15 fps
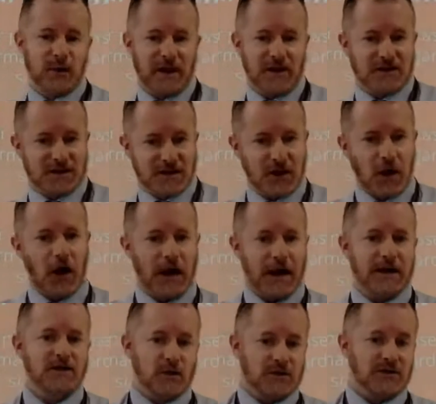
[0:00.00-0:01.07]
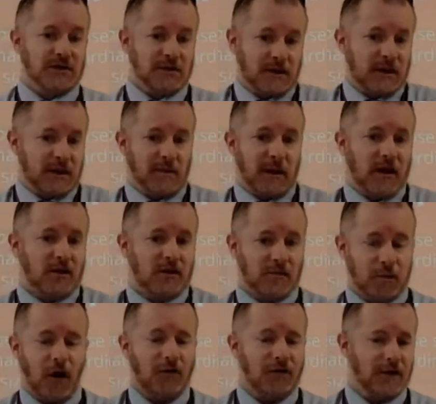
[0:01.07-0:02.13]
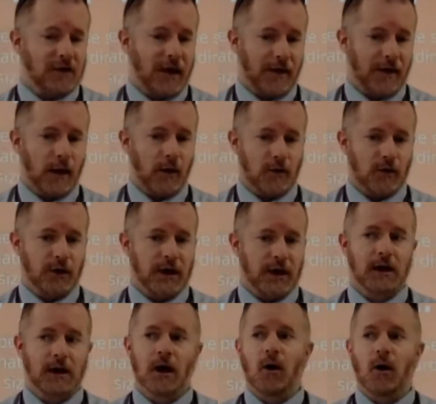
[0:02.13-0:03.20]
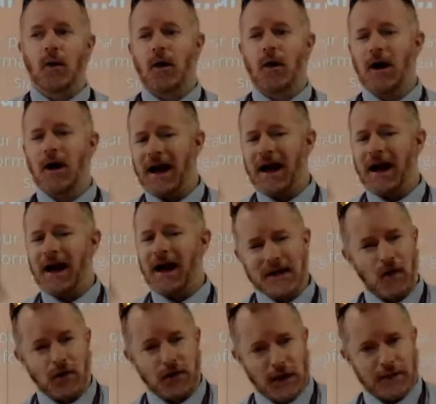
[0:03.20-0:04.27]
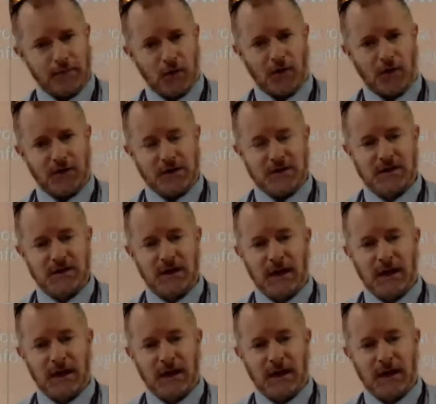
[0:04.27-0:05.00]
size was the amount of profit that they were in. Well, how do they calculate profits?